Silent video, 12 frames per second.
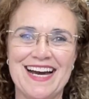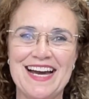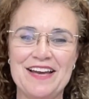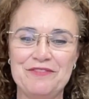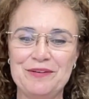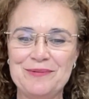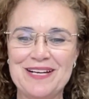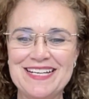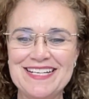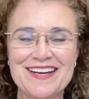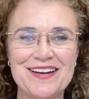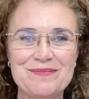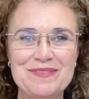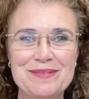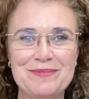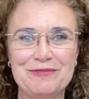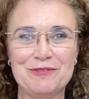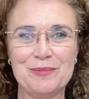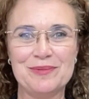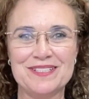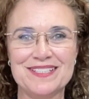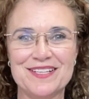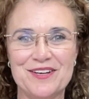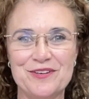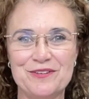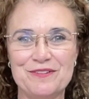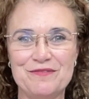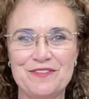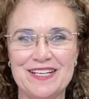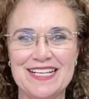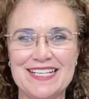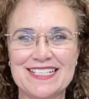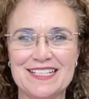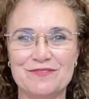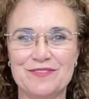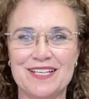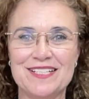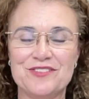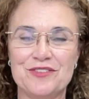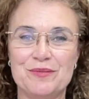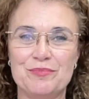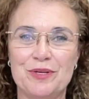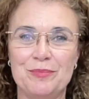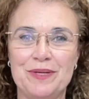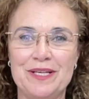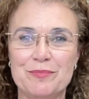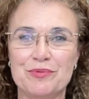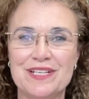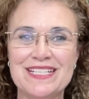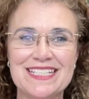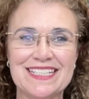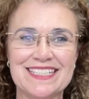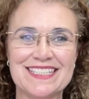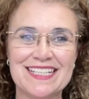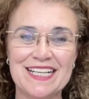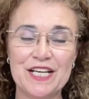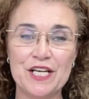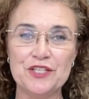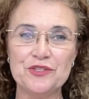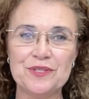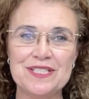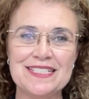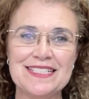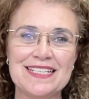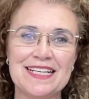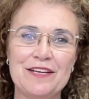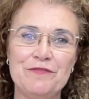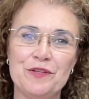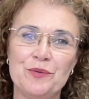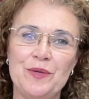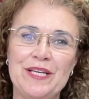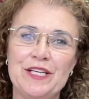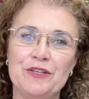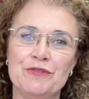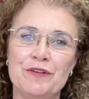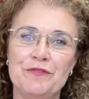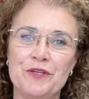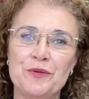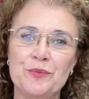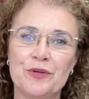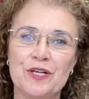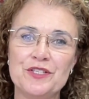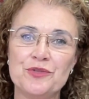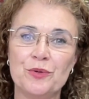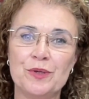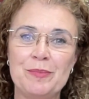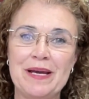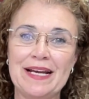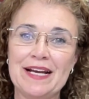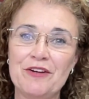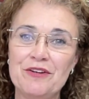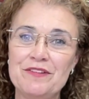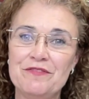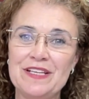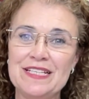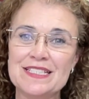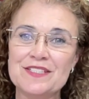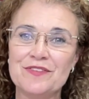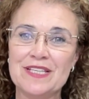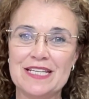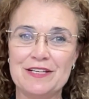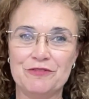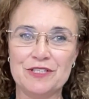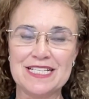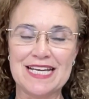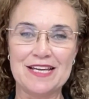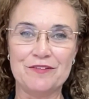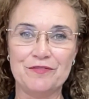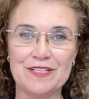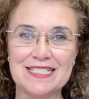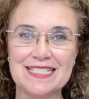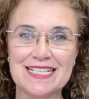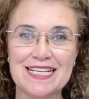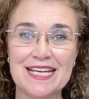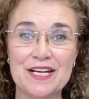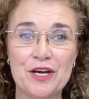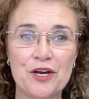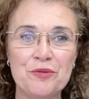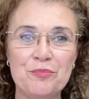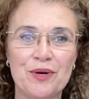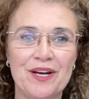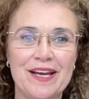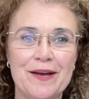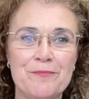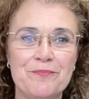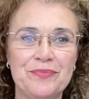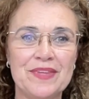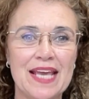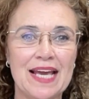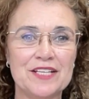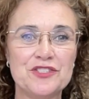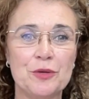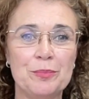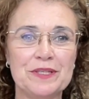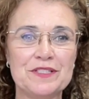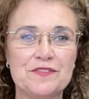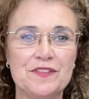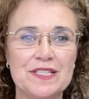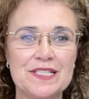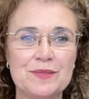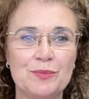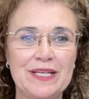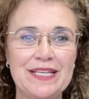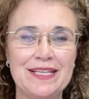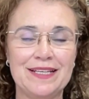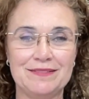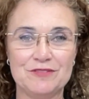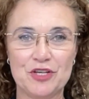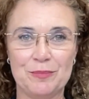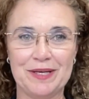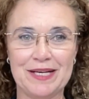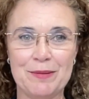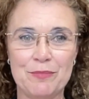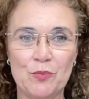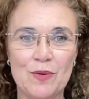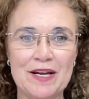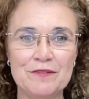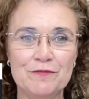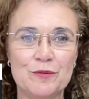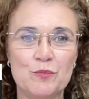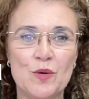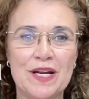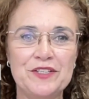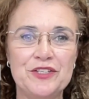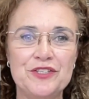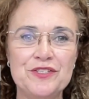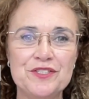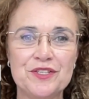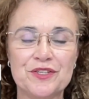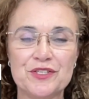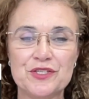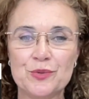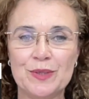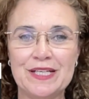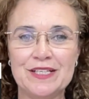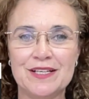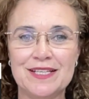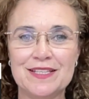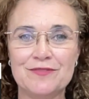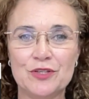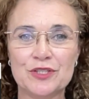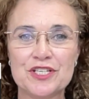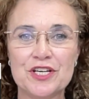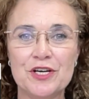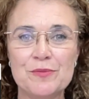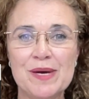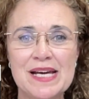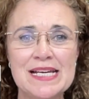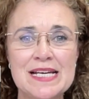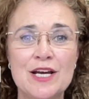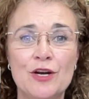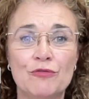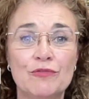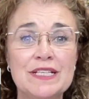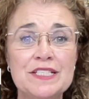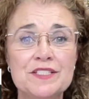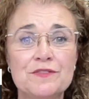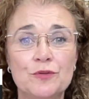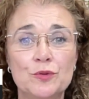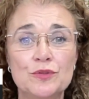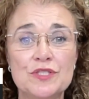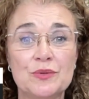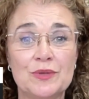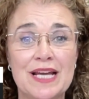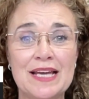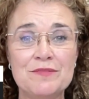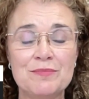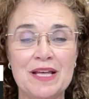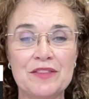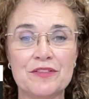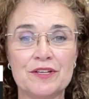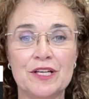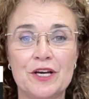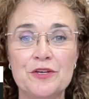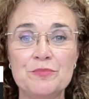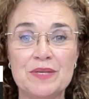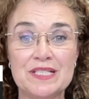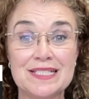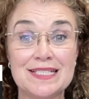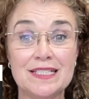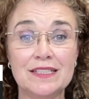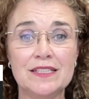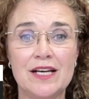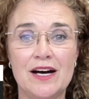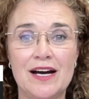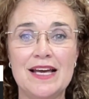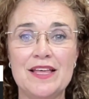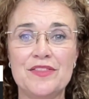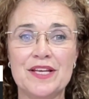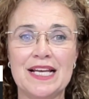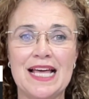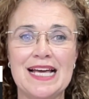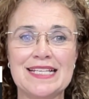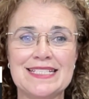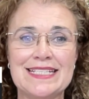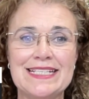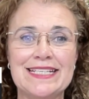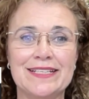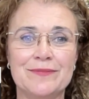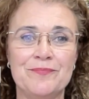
Hi everyone, I'm Debbie Roberts, owner and financial advisor at Property Apprentice. Join us today for the Week in Review, where I talk about current events for the everyday investor and home buyer. Our topics for this week: topic number one from One News on the 29th of October, rents fall to an 8-month low but still higher than last year.